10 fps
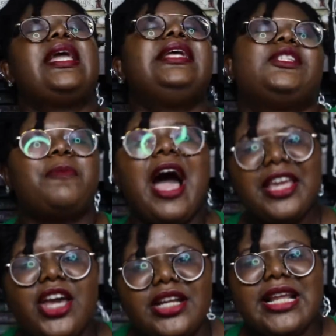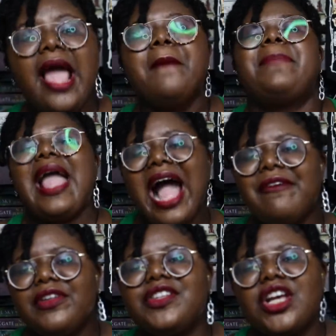inspired by
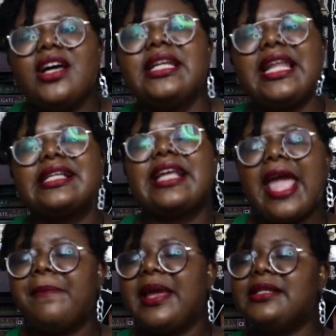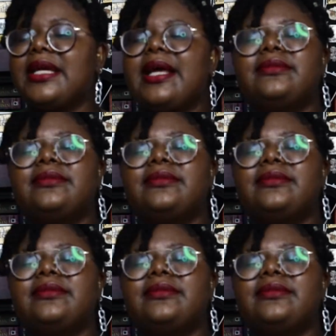Avatar The Last Airbender.